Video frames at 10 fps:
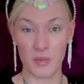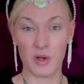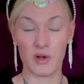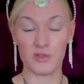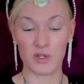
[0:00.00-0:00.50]

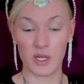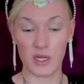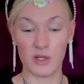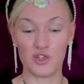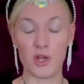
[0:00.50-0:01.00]
because
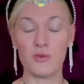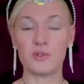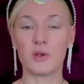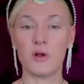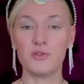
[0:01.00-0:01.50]
it shows
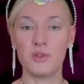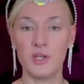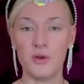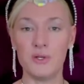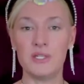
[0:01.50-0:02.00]
the
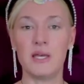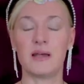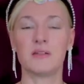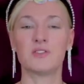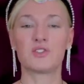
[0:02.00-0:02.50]
continuity
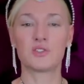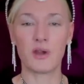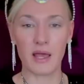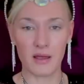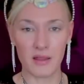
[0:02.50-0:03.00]
and the
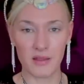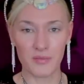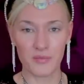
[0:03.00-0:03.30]
strength